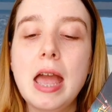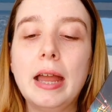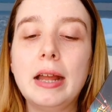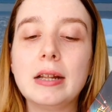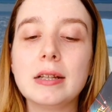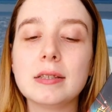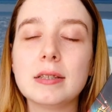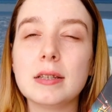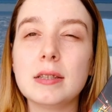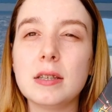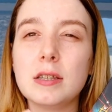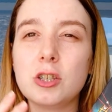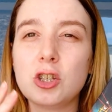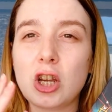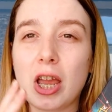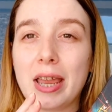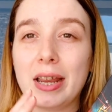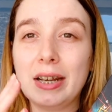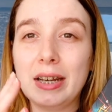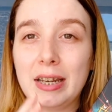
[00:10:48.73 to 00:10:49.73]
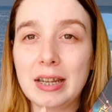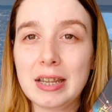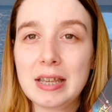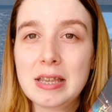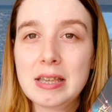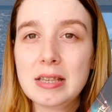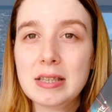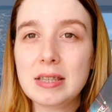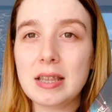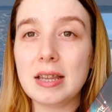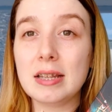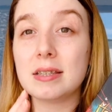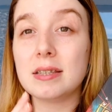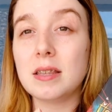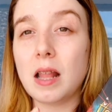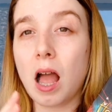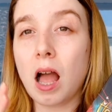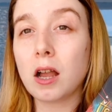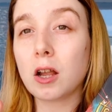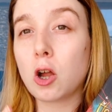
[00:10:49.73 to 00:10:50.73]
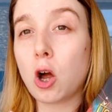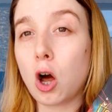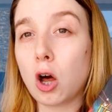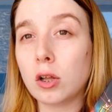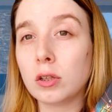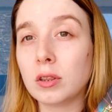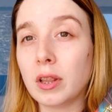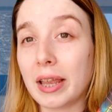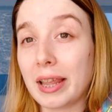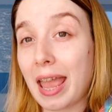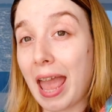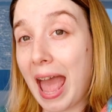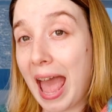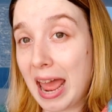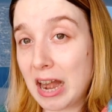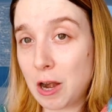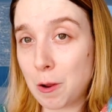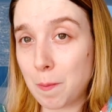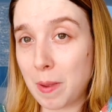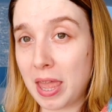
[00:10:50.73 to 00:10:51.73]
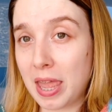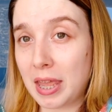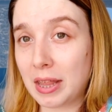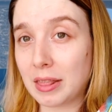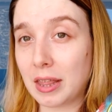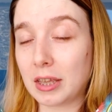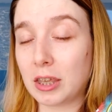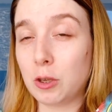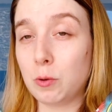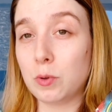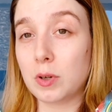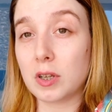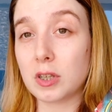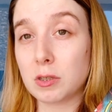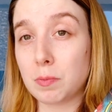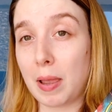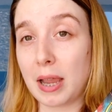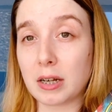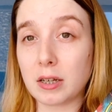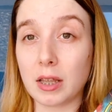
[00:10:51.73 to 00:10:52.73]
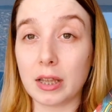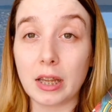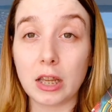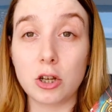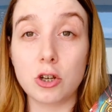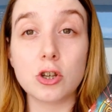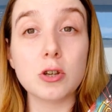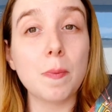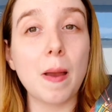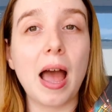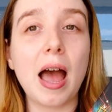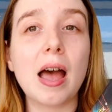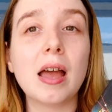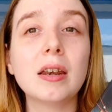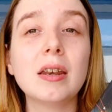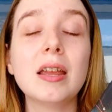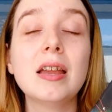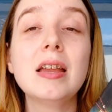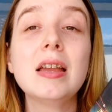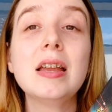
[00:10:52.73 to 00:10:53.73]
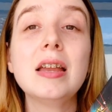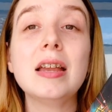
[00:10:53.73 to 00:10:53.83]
And since it's Chinese, it's not called like anime like you would expect like in Japan.